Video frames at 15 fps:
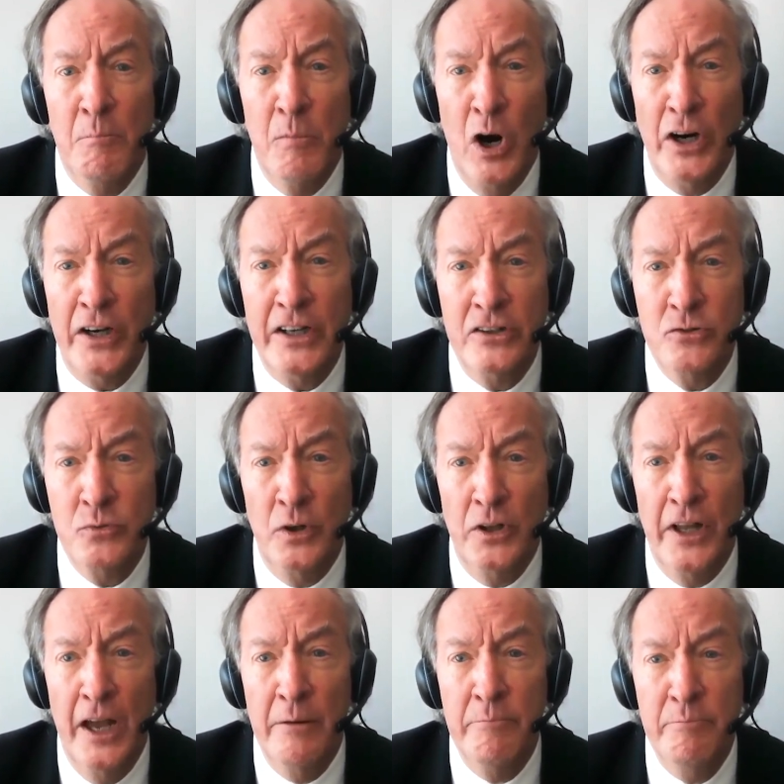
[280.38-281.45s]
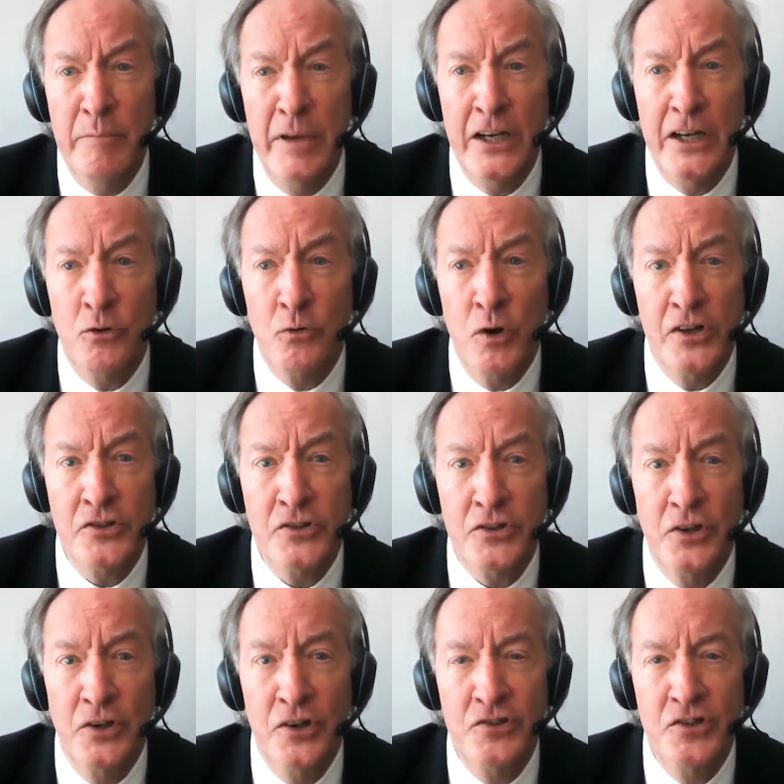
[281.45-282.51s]
Markets will have many cross
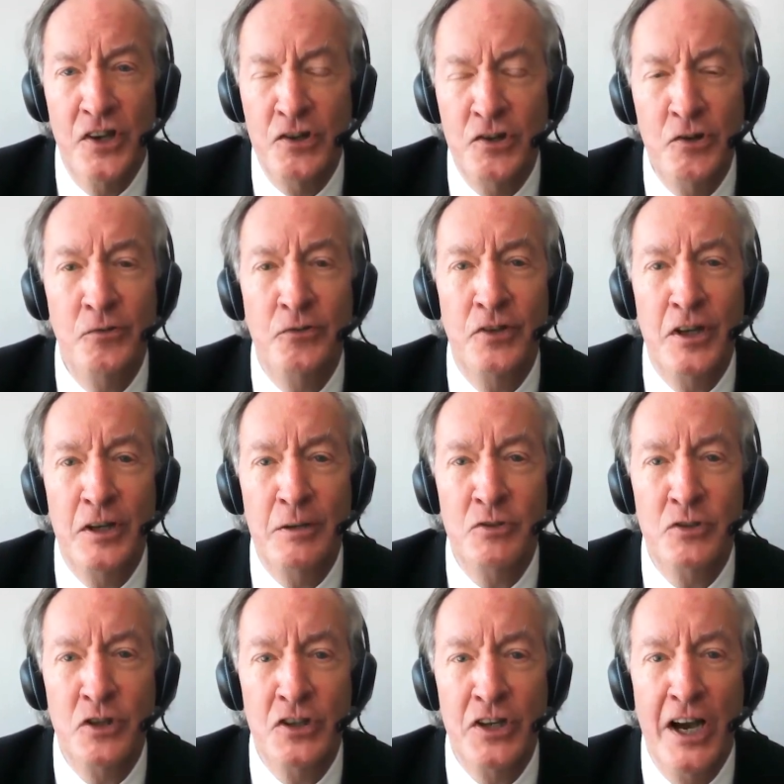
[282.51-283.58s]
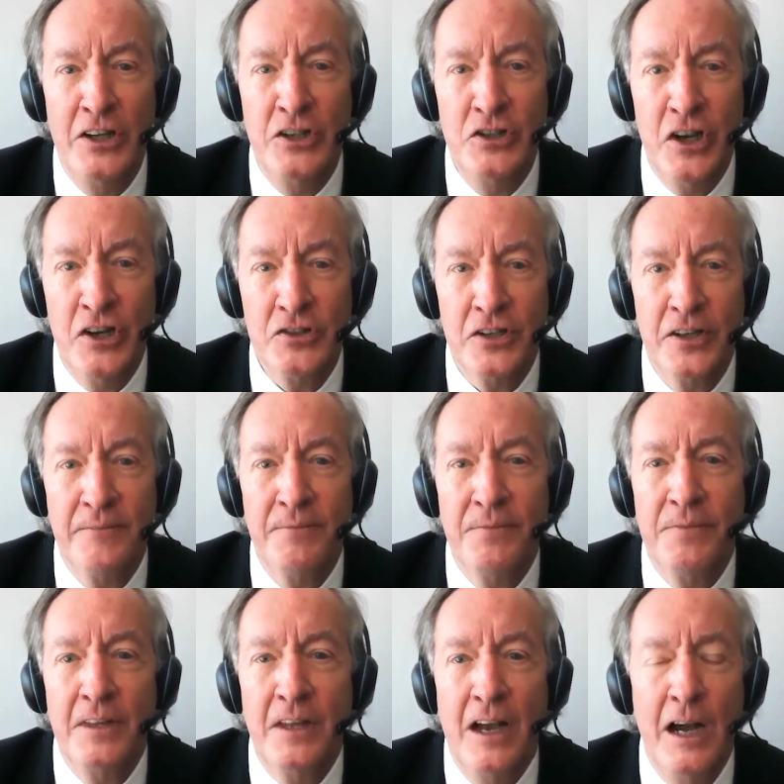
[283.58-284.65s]
currents and new themes to digest.
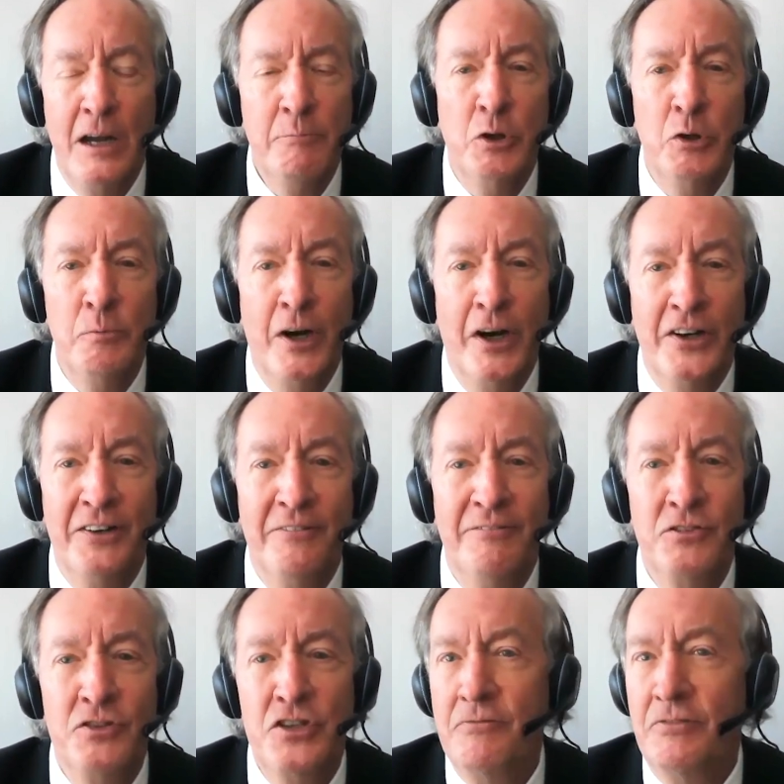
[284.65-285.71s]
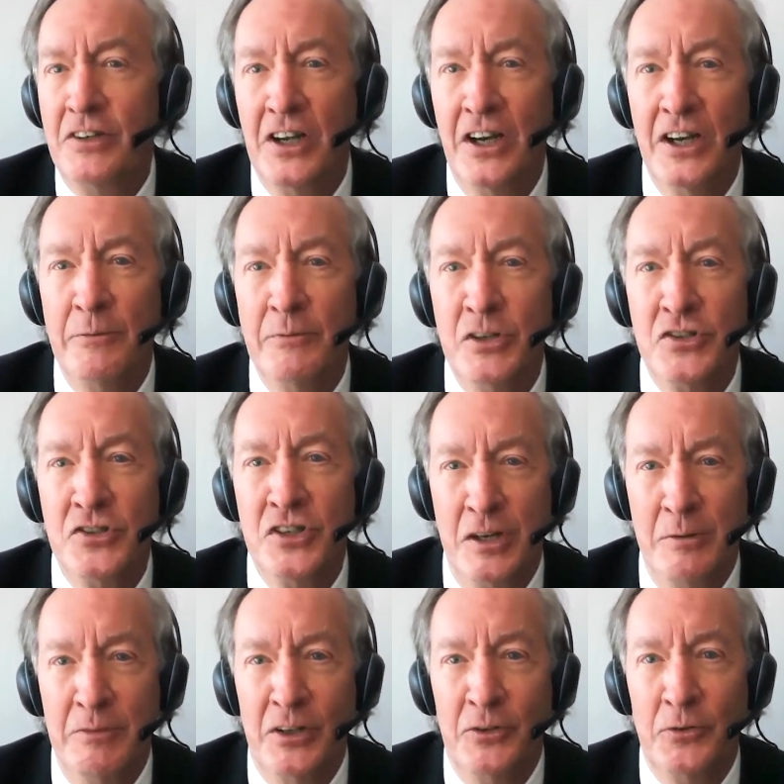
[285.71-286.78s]
I'm Blu Putnam, Chief Economist,
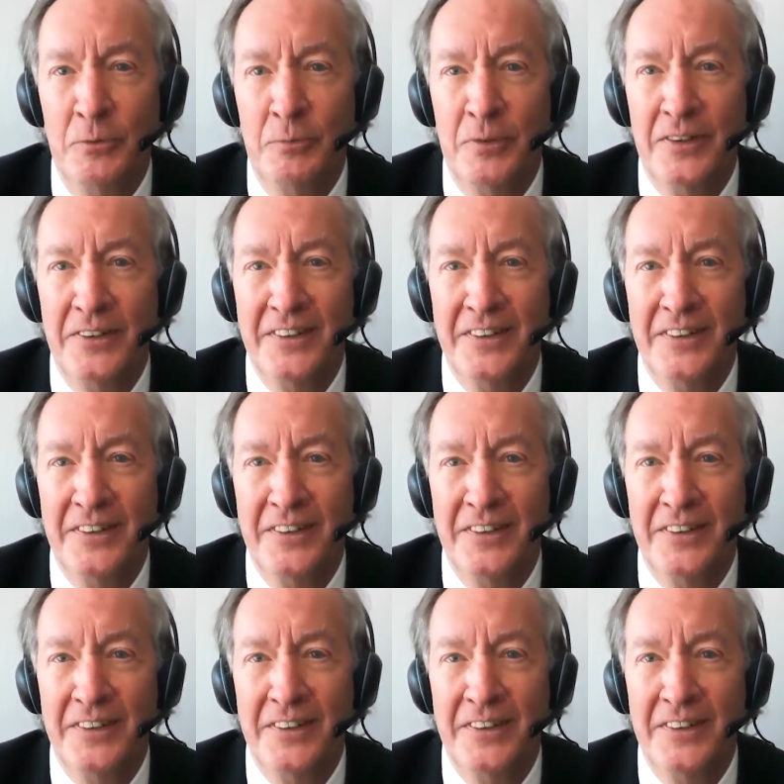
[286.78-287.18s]
CME Group.